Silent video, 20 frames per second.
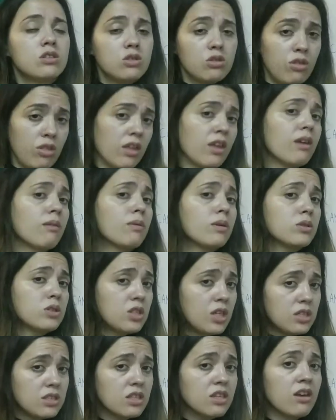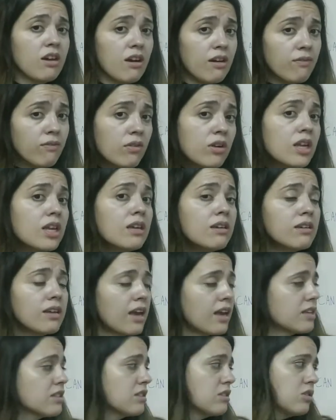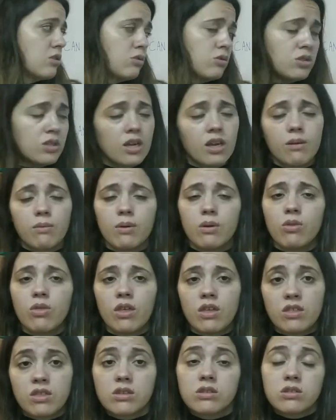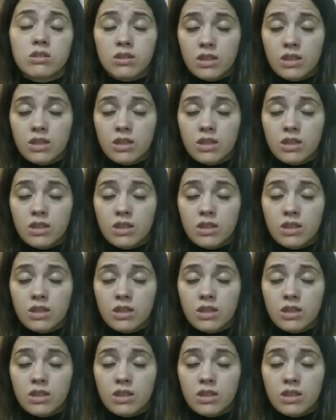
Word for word: to think about it carefully, yes, to think about this,